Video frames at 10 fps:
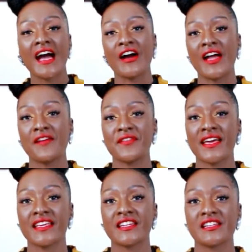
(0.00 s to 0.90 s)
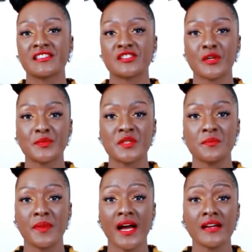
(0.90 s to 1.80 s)
I'll have that in the
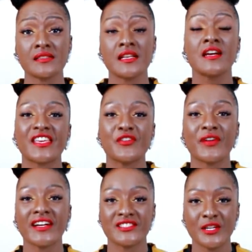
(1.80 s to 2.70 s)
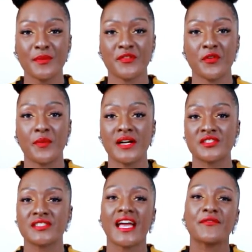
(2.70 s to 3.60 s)
description box. Thank you guys so much for
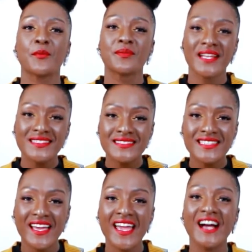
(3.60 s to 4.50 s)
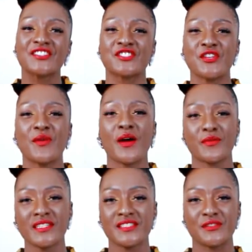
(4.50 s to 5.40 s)
watching. Have a blessed day. I'll see you all
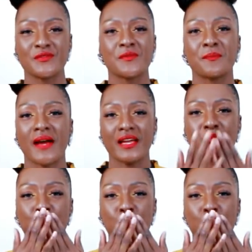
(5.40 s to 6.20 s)
really soon. Bye.